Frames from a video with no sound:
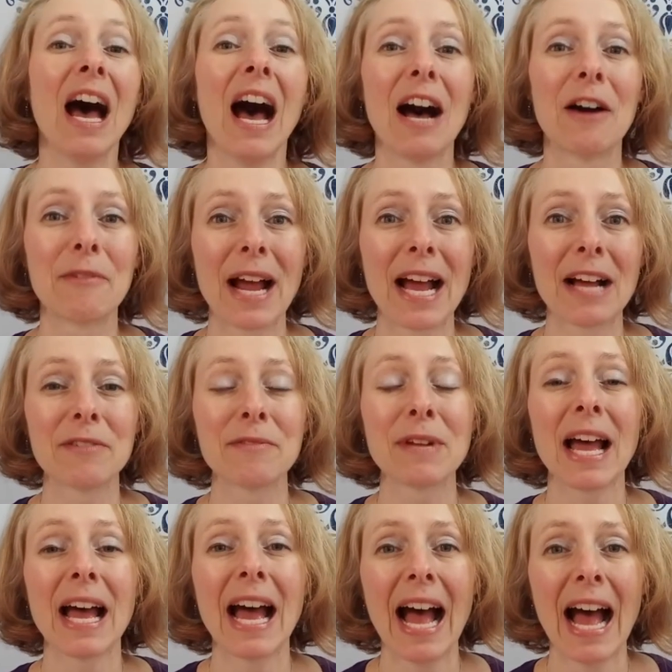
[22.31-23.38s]
around
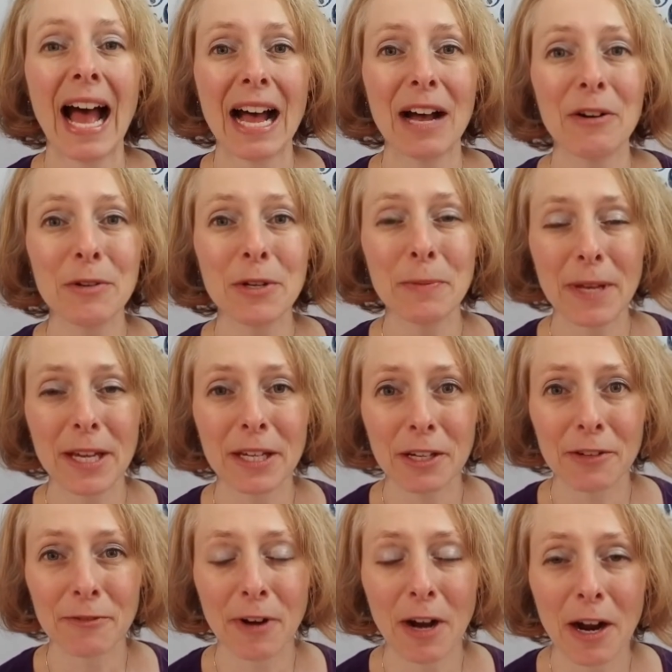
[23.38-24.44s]
how to pick a
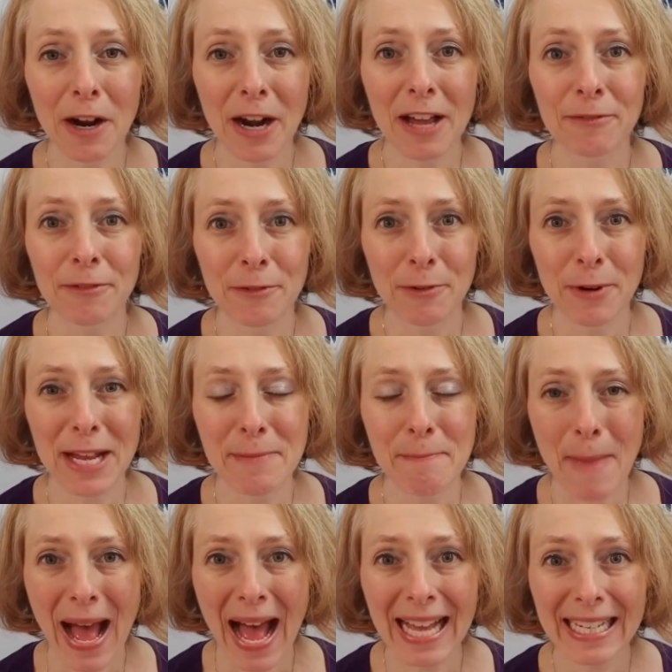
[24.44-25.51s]
far infrared
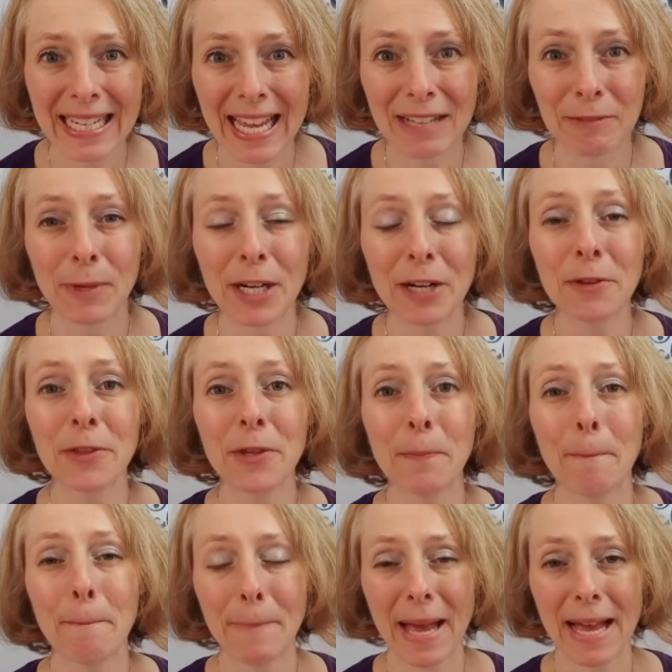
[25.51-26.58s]
mat and what are the
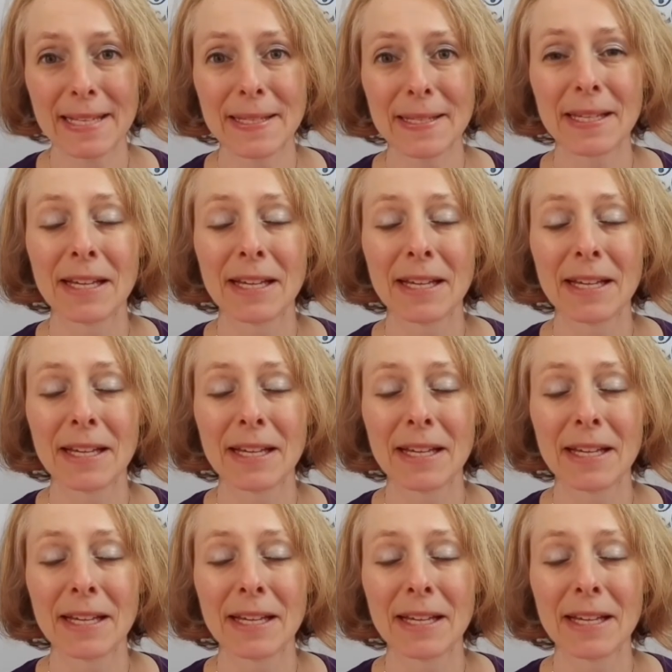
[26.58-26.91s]
best